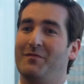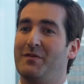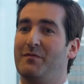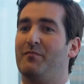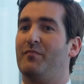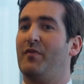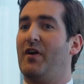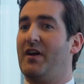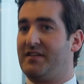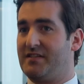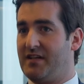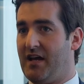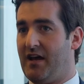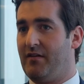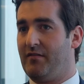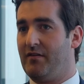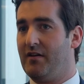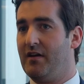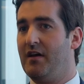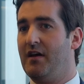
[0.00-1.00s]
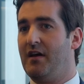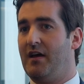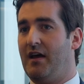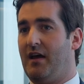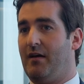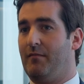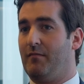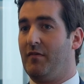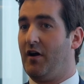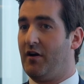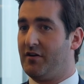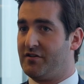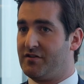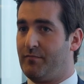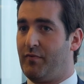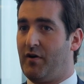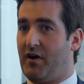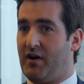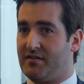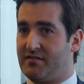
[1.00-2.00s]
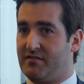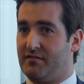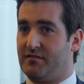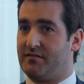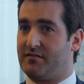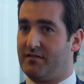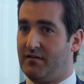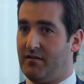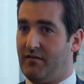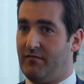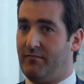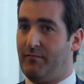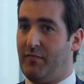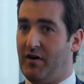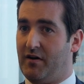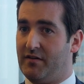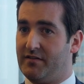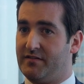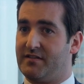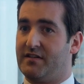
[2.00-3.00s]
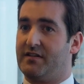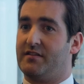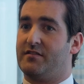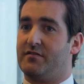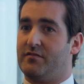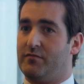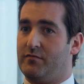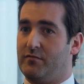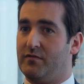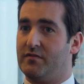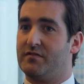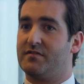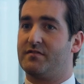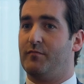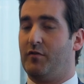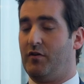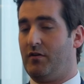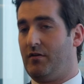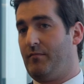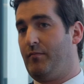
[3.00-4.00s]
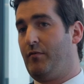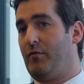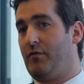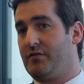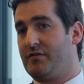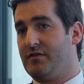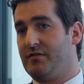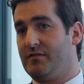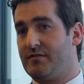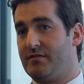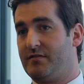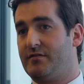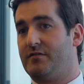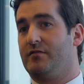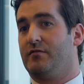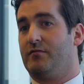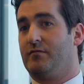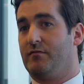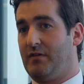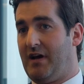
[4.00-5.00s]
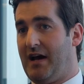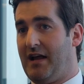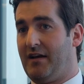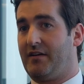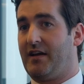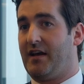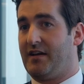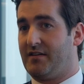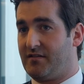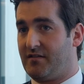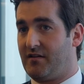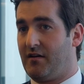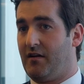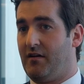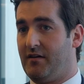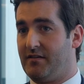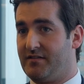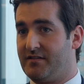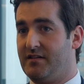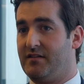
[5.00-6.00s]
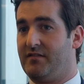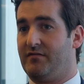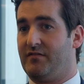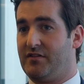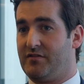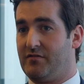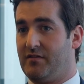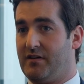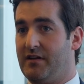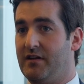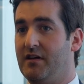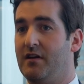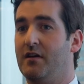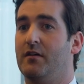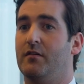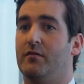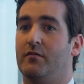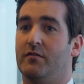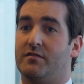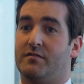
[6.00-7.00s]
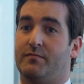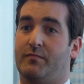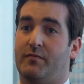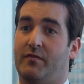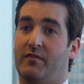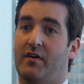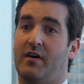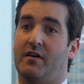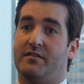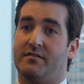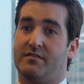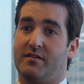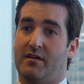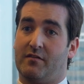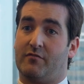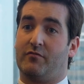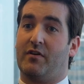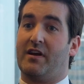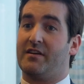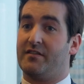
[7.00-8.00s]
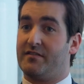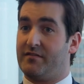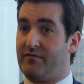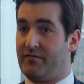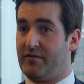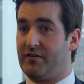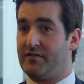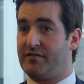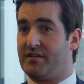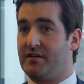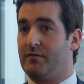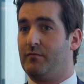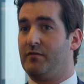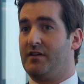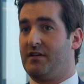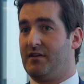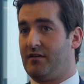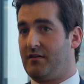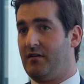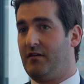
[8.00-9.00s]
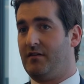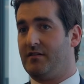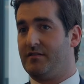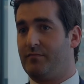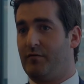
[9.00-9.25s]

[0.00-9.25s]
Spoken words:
We break down larger parcels of bonds into smaller portions to allocate to clients individually, which provides a greater diversity within a client's